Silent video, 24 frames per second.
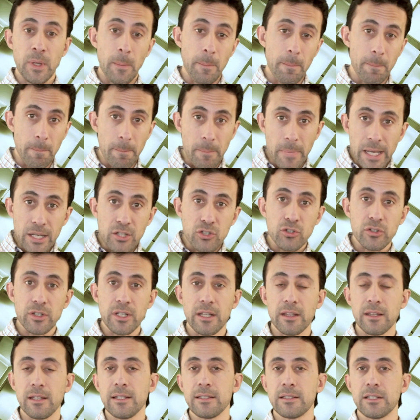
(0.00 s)
make sure
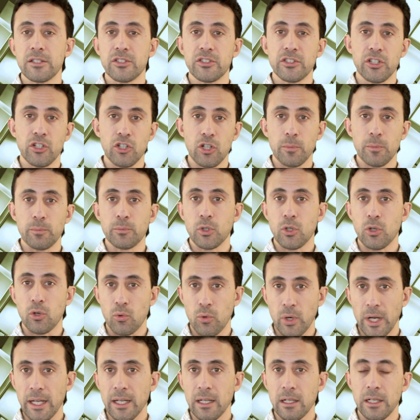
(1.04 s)
that things are set up
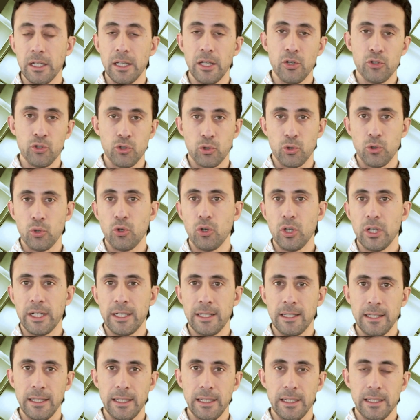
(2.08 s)
correctly on your Google
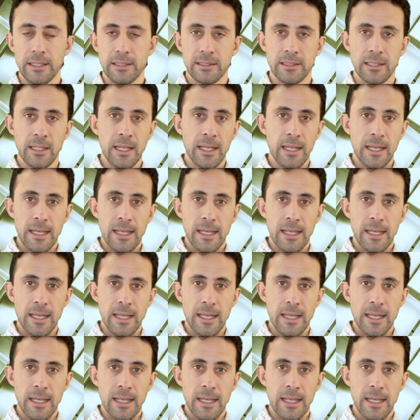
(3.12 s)
Analytics.